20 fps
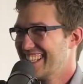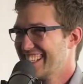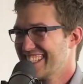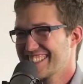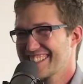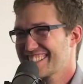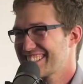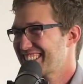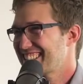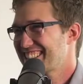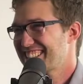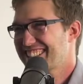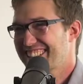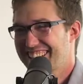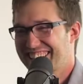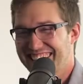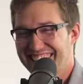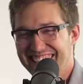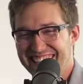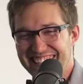this is,
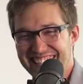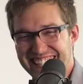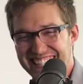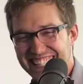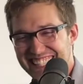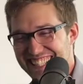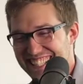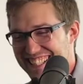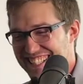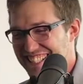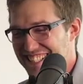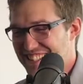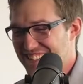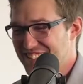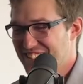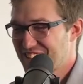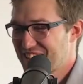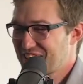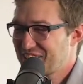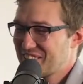it gets
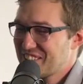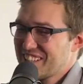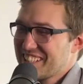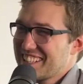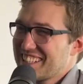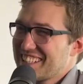dark quick.